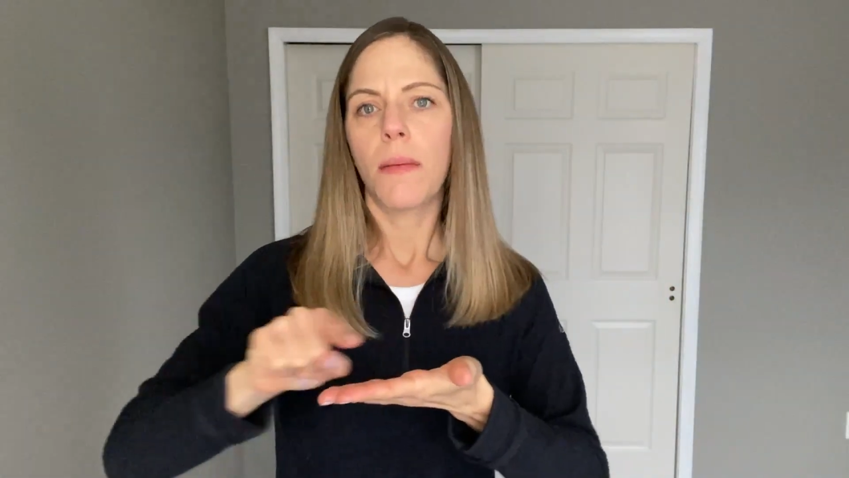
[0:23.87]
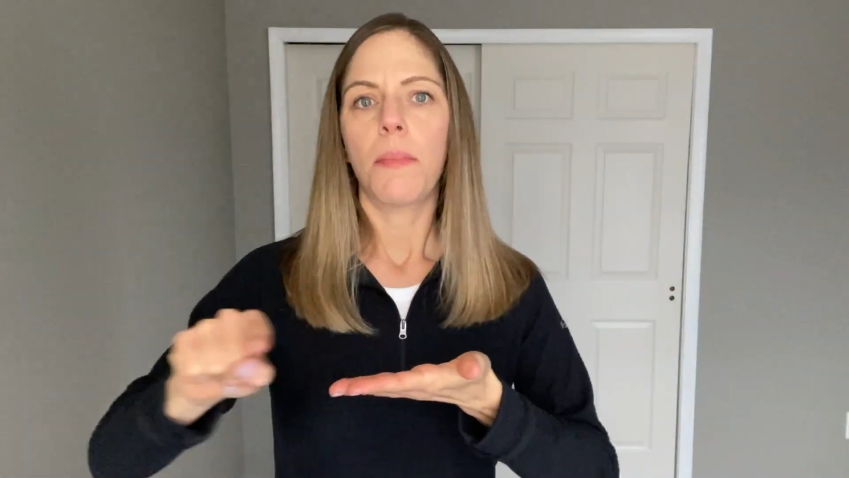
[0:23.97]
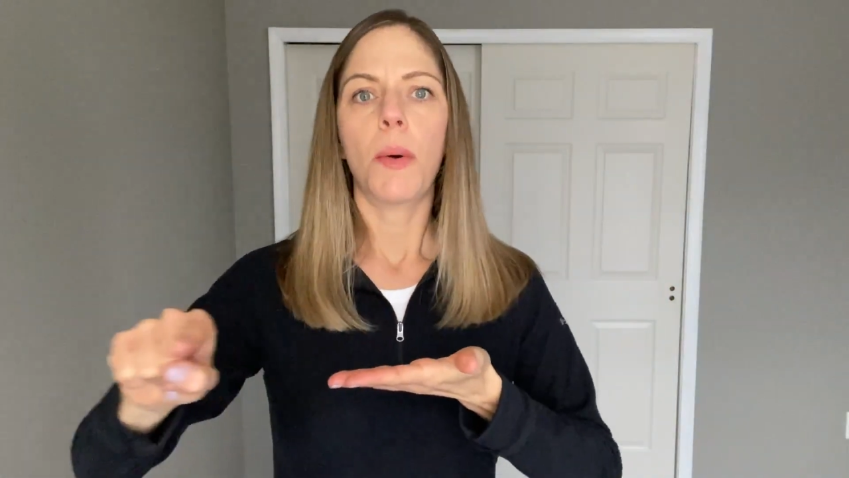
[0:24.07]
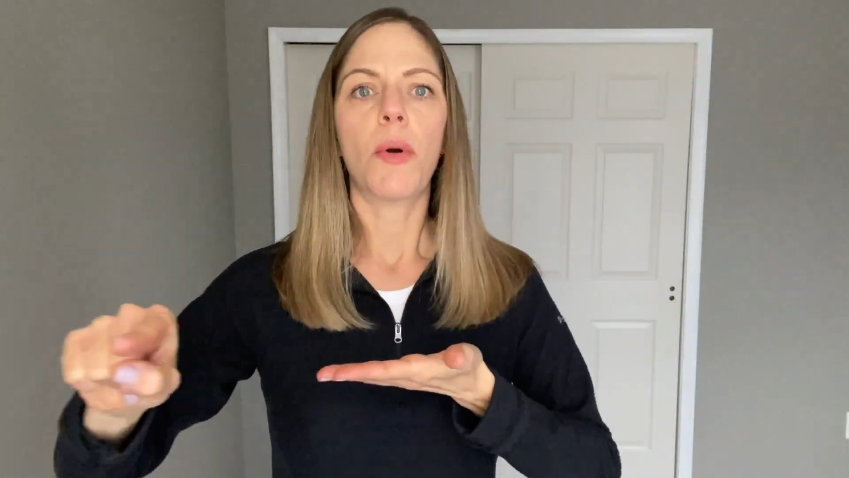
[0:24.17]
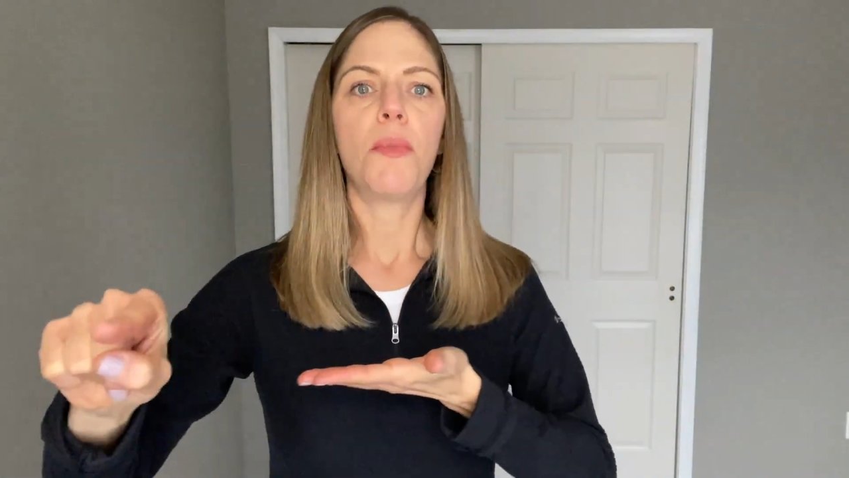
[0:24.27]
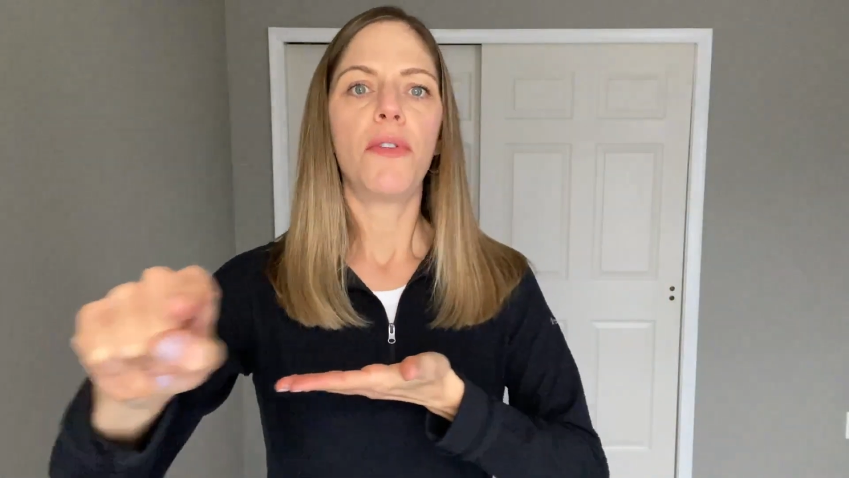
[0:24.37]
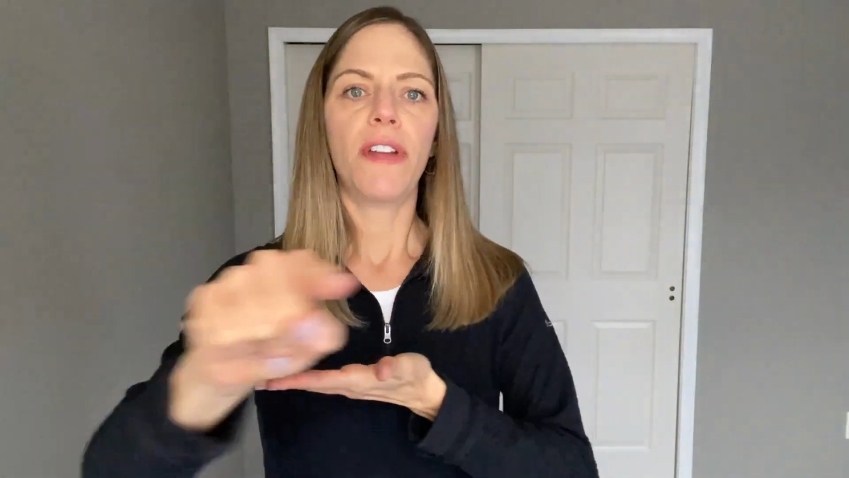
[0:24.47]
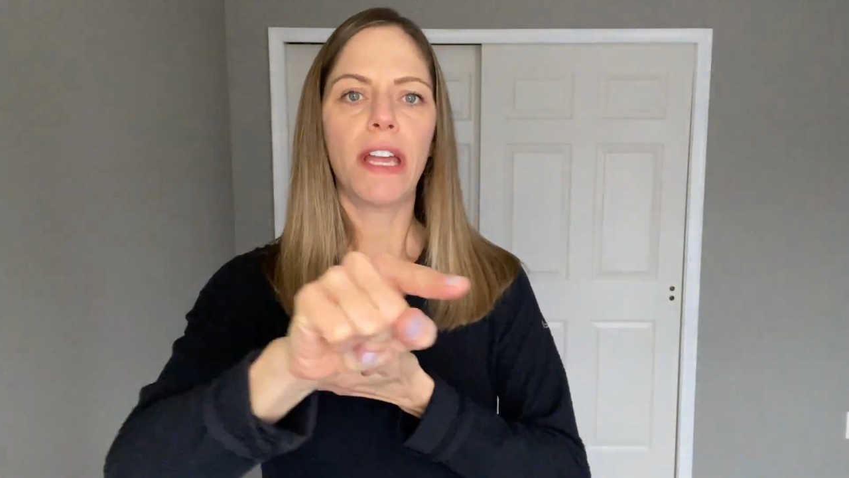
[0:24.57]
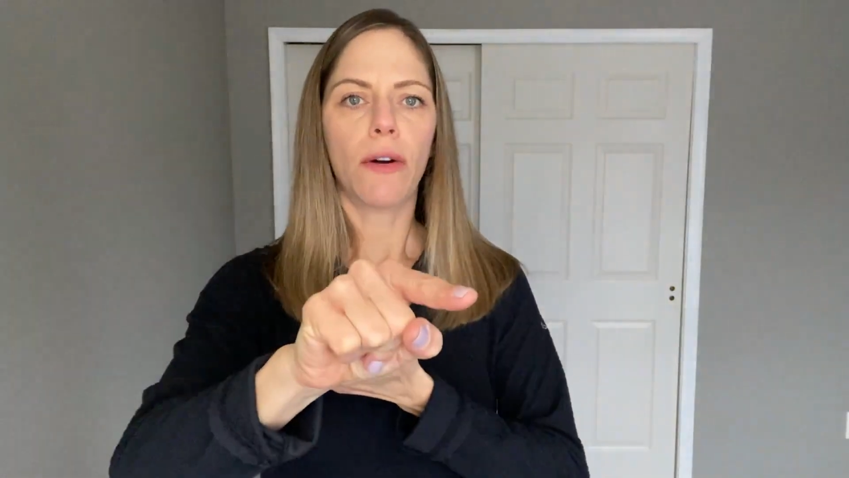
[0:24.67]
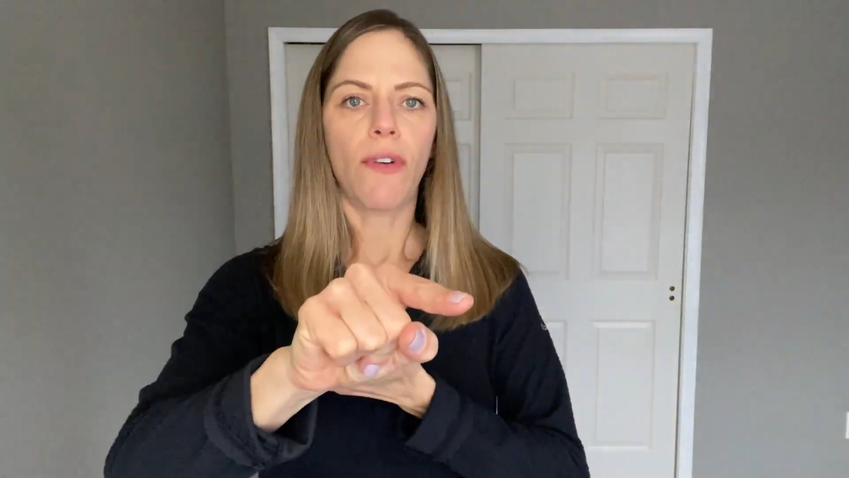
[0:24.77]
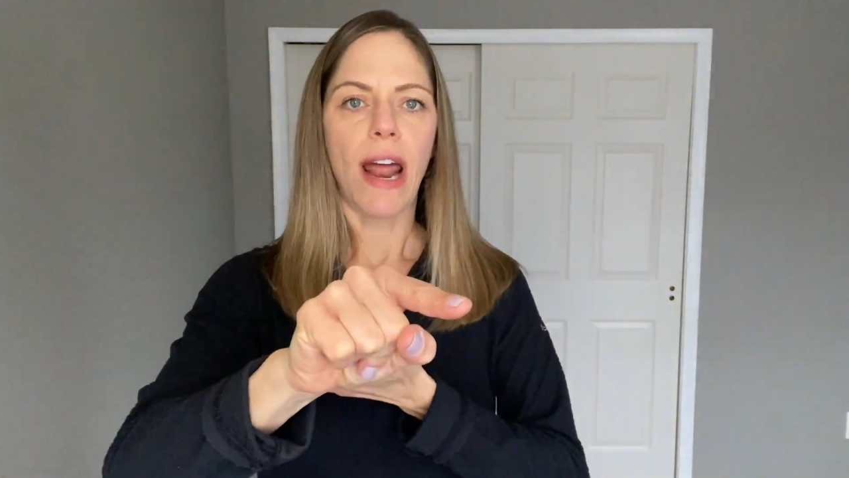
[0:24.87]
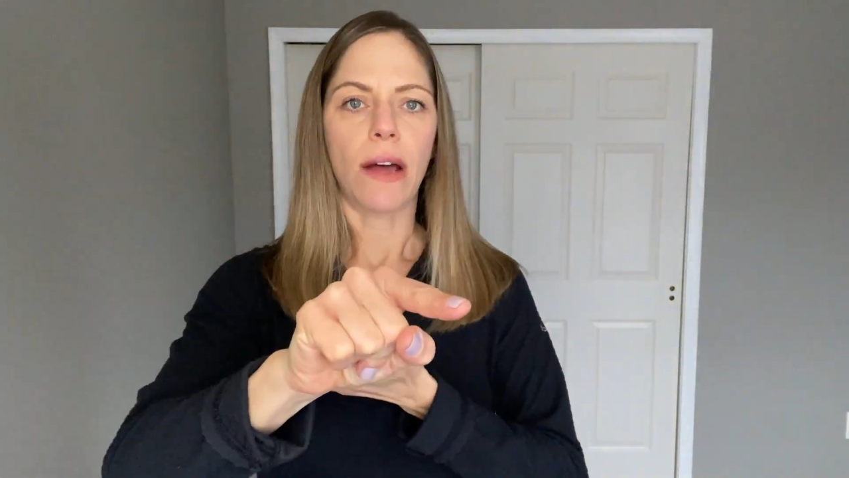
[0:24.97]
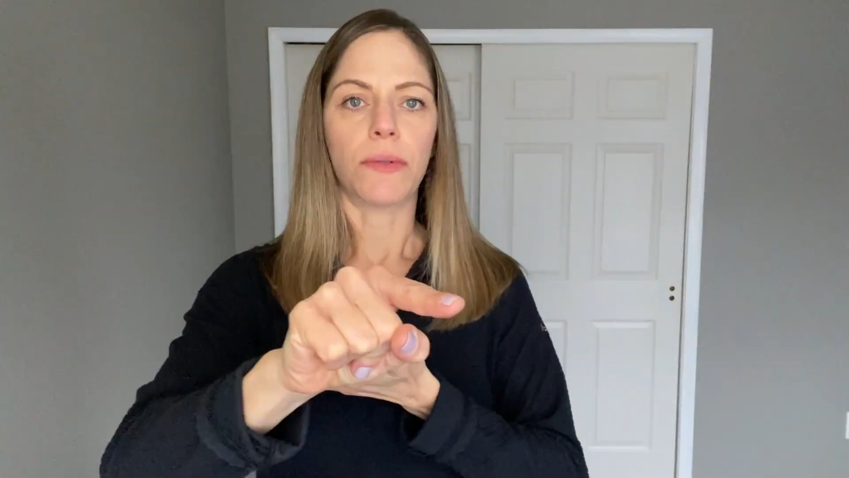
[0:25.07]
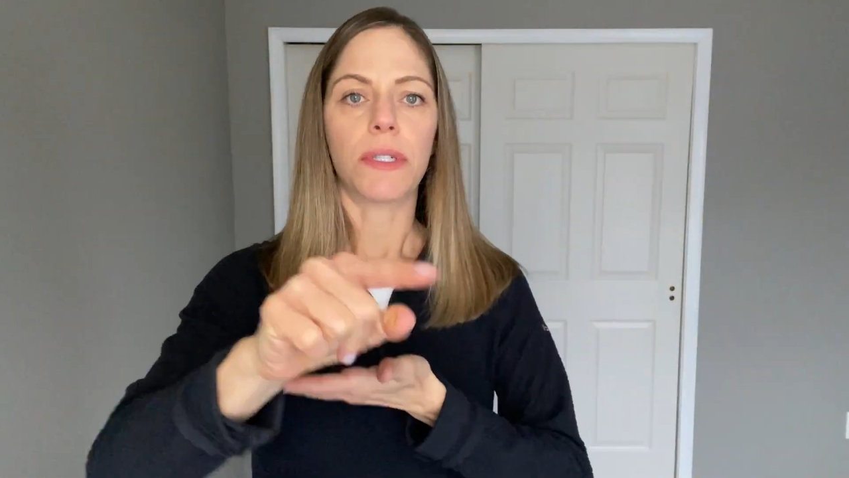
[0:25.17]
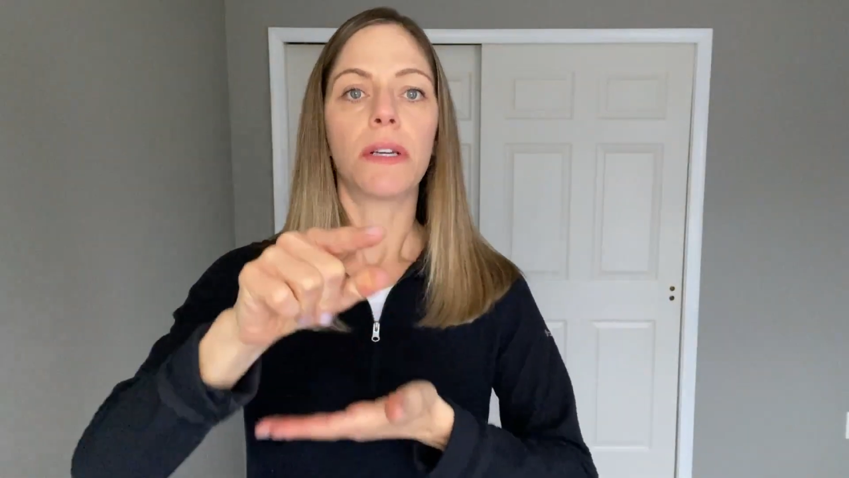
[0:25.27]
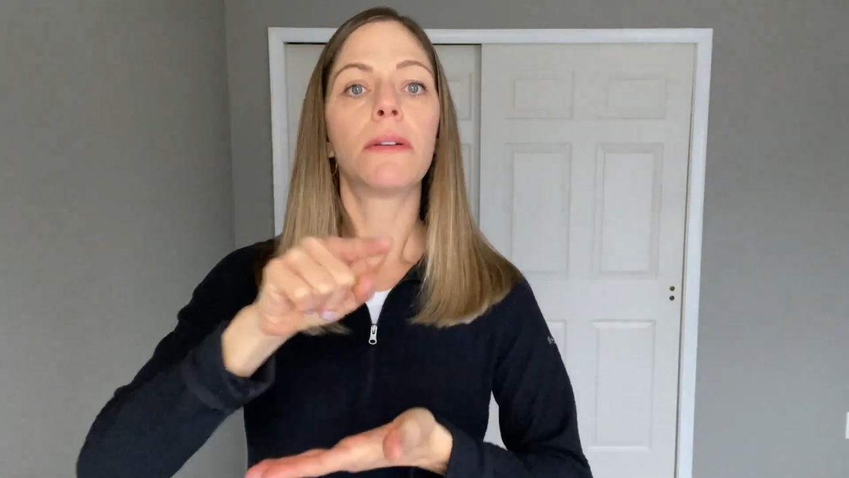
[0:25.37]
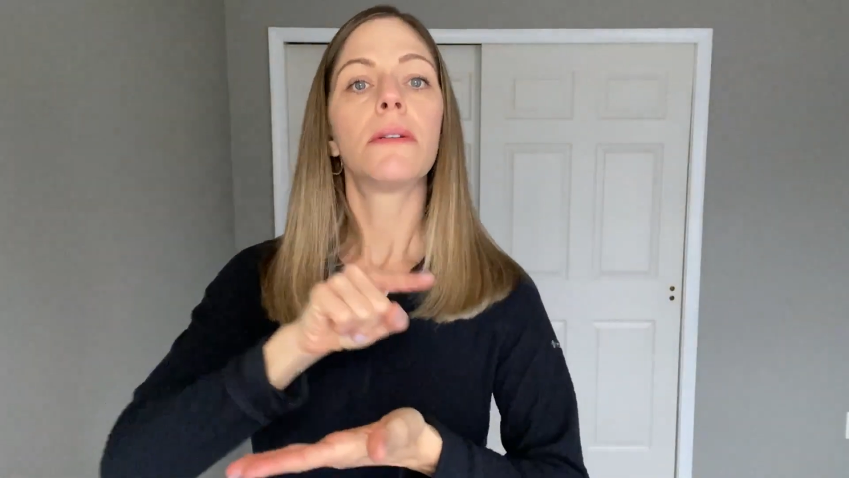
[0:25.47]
but we're moving it around.